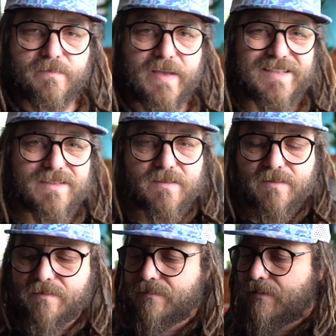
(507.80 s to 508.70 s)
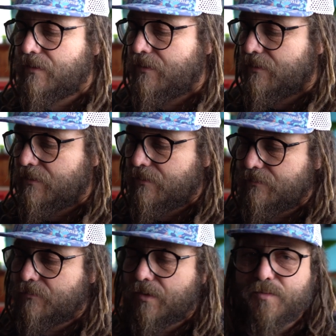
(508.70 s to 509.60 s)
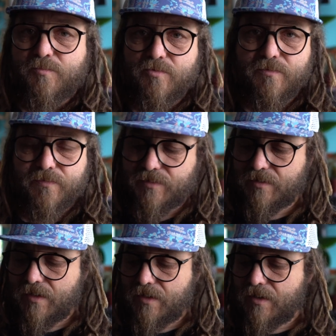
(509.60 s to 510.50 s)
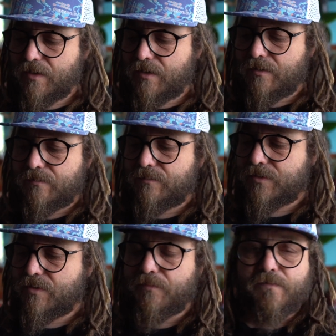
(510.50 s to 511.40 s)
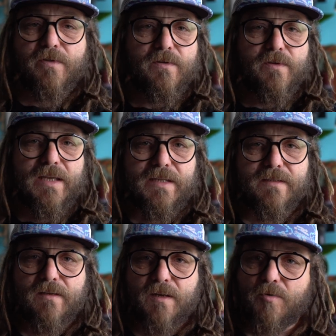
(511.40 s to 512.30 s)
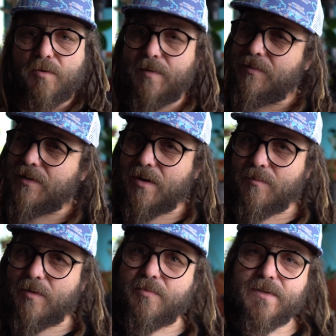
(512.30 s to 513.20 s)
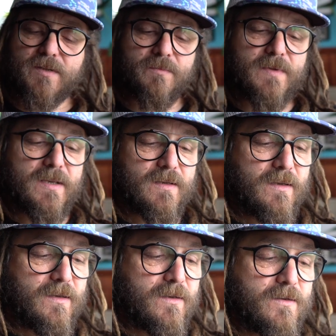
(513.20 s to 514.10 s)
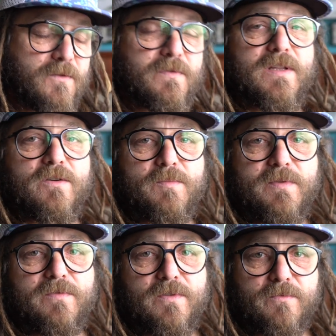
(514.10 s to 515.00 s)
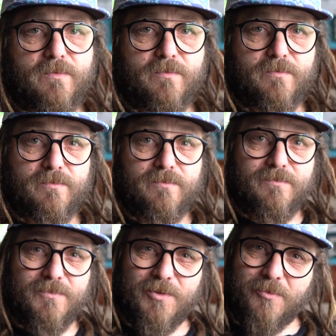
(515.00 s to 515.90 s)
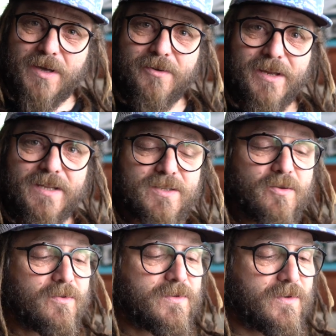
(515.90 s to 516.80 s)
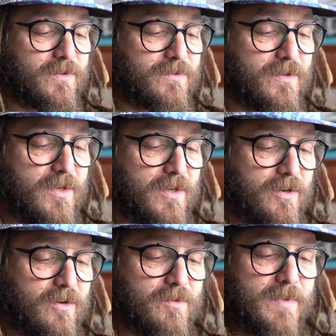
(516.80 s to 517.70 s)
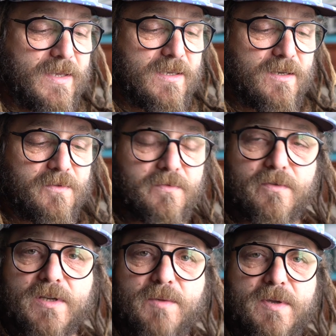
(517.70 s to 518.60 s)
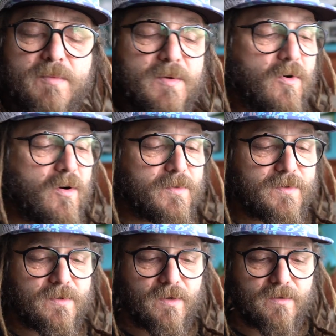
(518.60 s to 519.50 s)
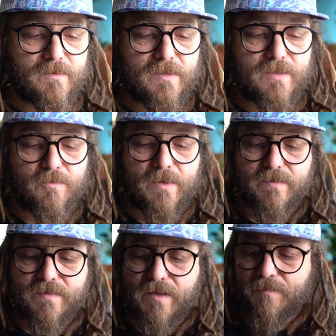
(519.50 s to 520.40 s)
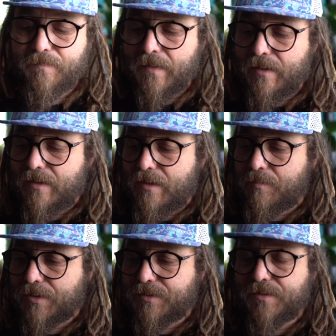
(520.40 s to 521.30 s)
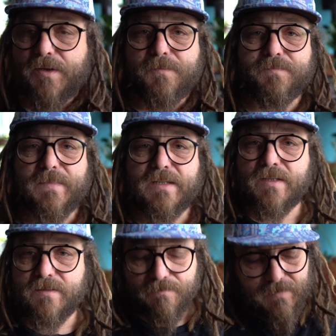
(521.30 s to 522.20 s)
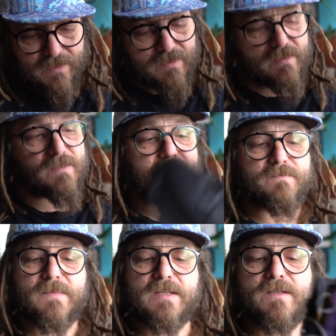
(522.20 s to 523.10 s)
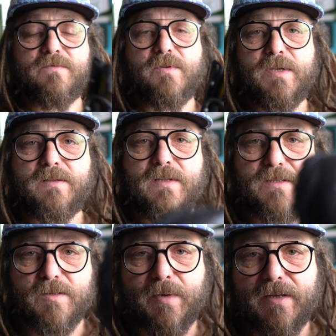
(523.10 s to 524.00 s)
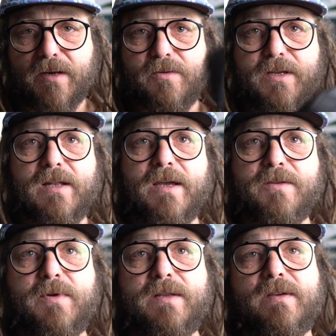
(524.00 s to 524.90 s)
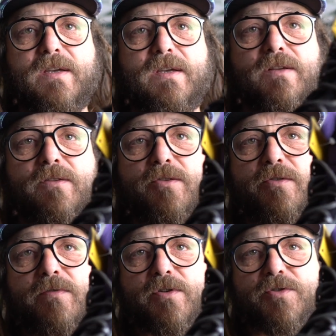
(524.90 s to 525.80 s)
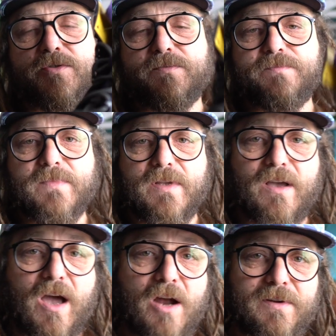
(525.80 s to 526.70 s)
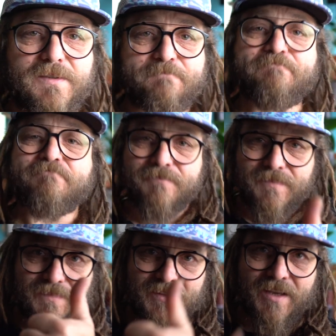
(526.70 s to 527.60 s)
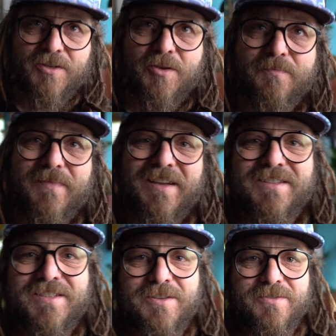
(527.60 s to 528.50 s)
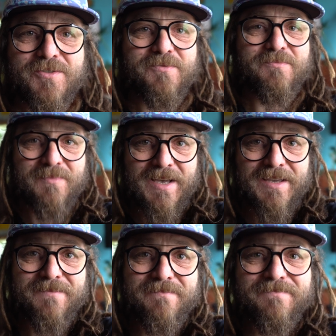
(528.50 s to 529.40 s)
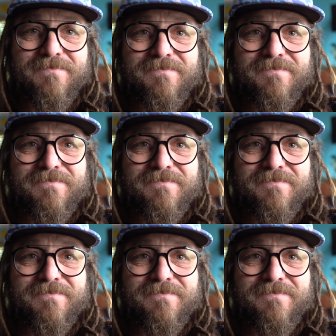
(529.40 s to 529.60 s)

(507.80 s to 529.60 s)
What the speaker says: vests, waterproofs, stuff for the heat, I probably will come up with something video before the weather gets cold on all my gear for keeping me warm in the winter time. But that's it. That's it for me. That's the Patagonia Lightweight, the new version. All right. Thank you, and see you soon. Bye.